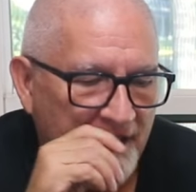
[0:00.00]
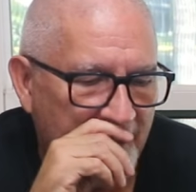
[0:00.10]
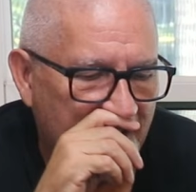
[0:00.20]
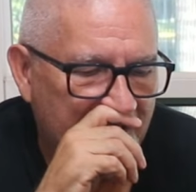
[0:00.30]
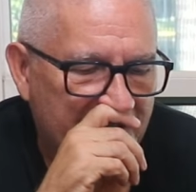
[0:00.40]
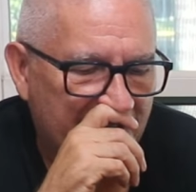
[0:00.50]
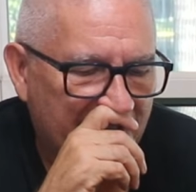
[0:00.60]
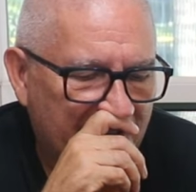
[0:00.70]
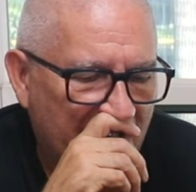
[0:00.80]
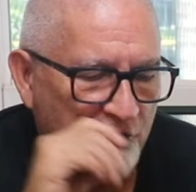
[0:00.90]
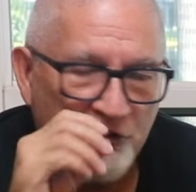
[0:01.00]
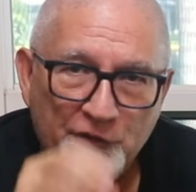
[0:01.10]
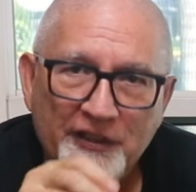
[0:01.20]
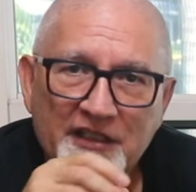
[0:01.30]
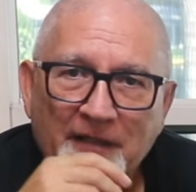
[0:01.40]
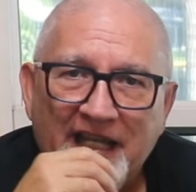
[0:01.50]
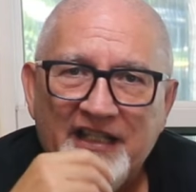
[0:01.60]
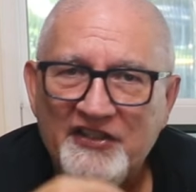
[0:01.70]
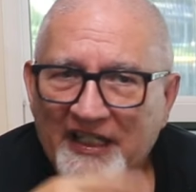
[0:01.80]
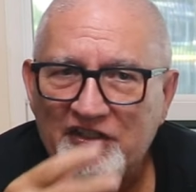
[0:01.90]
And uh, I was intrigued by
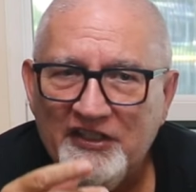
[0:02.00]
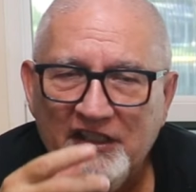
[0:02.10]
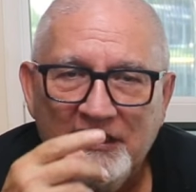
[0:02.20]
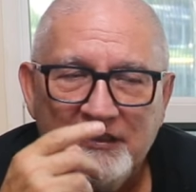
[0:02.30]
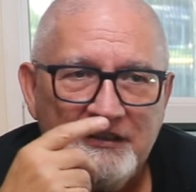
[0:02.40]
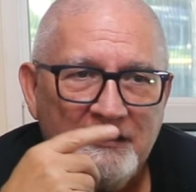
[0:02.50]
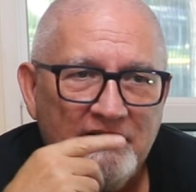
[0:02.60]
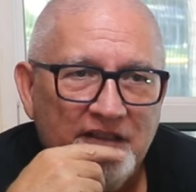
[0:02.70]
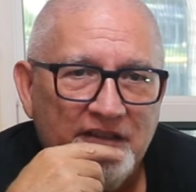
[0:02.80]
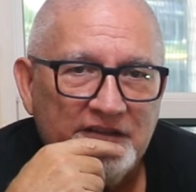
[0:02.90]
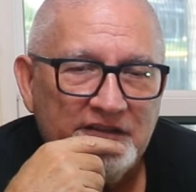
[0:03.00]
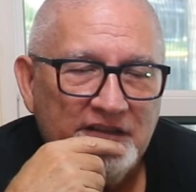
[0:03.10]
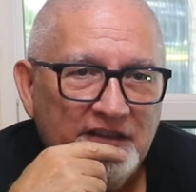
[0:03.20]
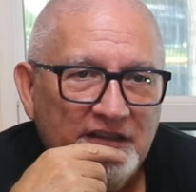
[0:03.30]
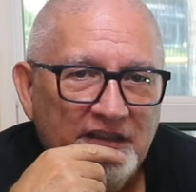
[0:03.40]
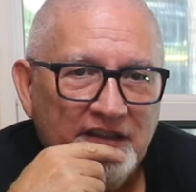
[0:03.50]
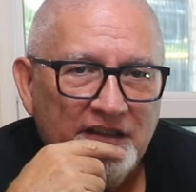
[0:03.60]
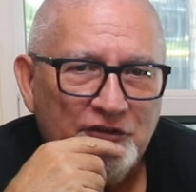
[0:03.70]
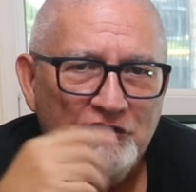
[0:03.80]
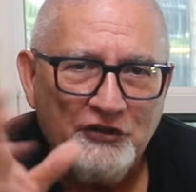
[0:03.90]
it because I'd seen it on
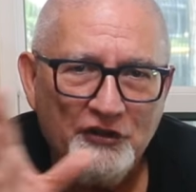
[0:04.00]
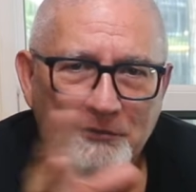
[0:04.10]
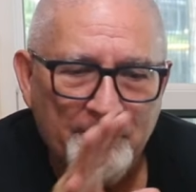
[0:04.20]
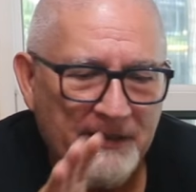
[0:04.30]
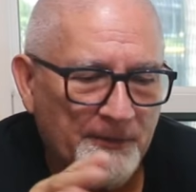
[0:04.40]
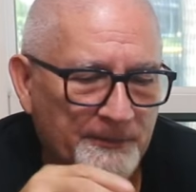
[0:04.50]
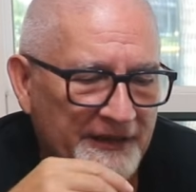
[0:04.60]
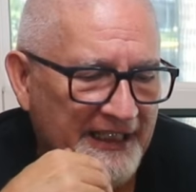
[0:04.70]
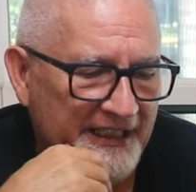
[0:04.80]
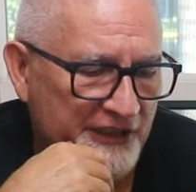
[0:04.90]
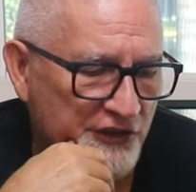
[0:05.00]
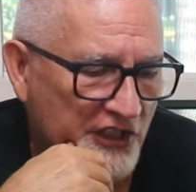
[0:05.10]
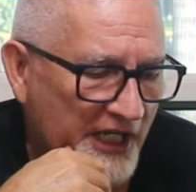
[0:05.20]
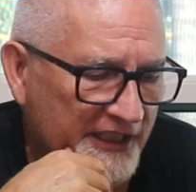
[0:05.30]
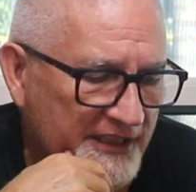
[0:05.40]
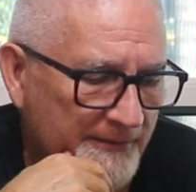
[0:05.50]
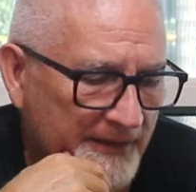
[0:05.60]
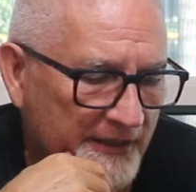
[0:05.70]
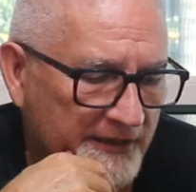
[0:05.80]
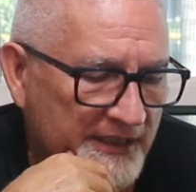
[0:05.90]
uh, YouTube and people playing it and talking
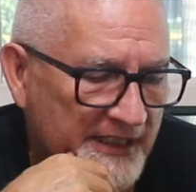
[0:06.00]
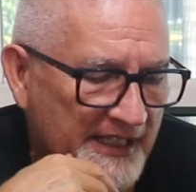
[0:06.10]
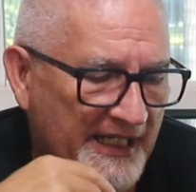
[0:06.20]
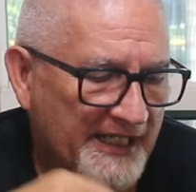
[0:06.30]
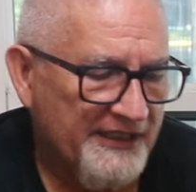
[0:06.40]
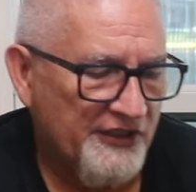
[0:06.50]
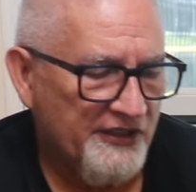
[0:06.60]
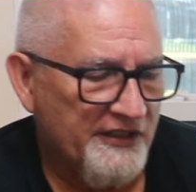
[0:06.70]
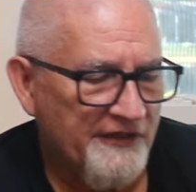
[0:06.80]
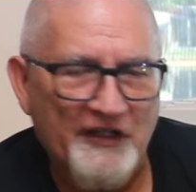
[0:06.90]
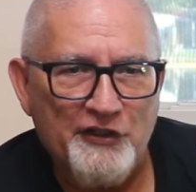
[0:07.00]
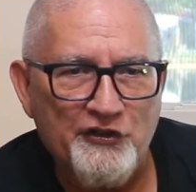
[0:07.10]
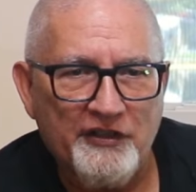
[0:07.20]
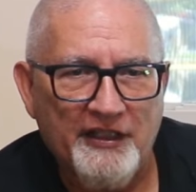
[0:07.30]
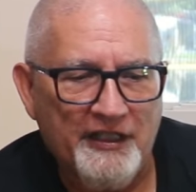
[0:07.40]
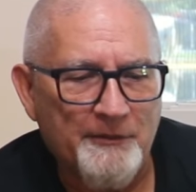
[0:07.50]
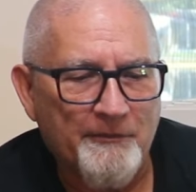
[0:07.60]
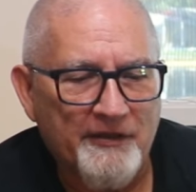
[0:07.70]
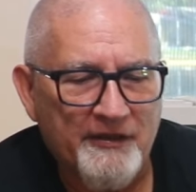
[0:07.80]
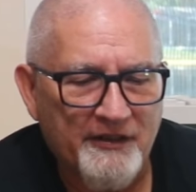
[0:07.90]
about it. And it is an adventure
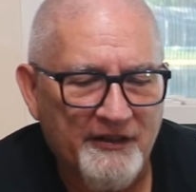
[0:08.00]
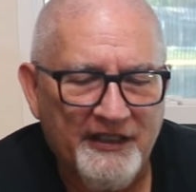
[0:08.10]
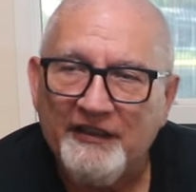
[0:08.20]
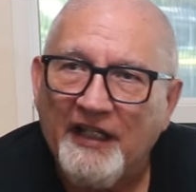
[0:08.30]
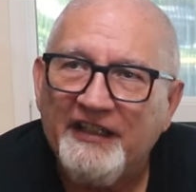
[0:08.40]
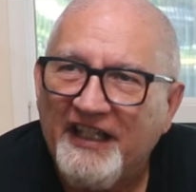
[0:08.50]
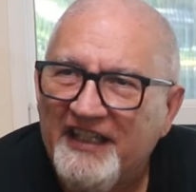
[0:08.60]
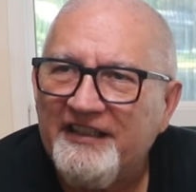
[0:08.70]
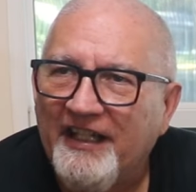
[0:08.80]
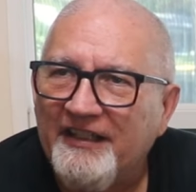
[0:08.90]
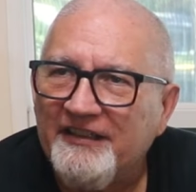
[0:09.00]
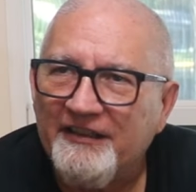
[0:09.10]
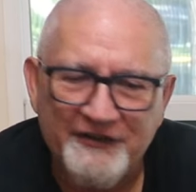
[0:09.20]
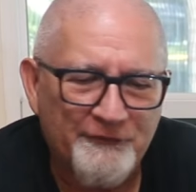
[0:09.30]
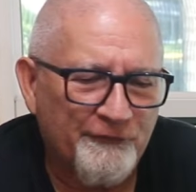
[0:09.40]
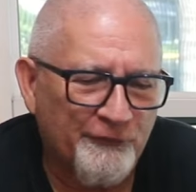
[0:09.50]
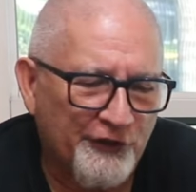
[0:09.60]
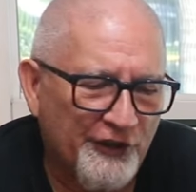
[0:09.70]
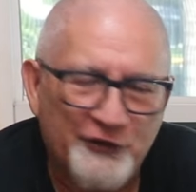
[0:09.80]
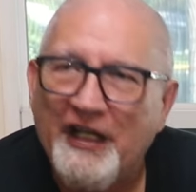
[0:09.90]
game. You know, I, I, like that. Uh, we're
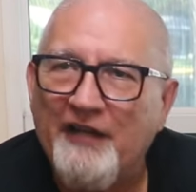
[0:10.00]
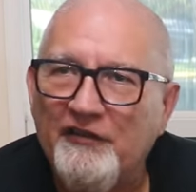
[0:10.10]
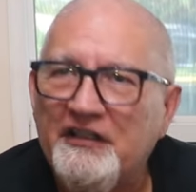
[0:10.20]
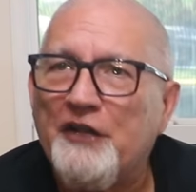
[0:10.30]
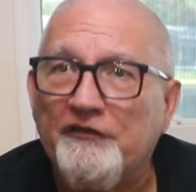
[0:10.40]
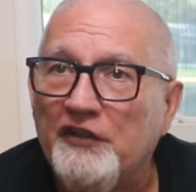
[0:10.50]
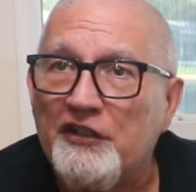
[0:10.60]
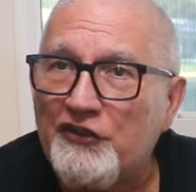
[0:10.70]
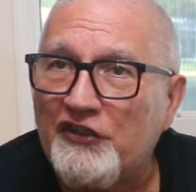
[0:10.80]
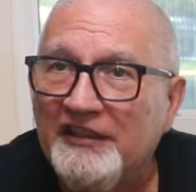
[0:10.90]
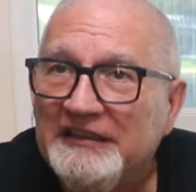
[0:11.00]
going to travel around the verse,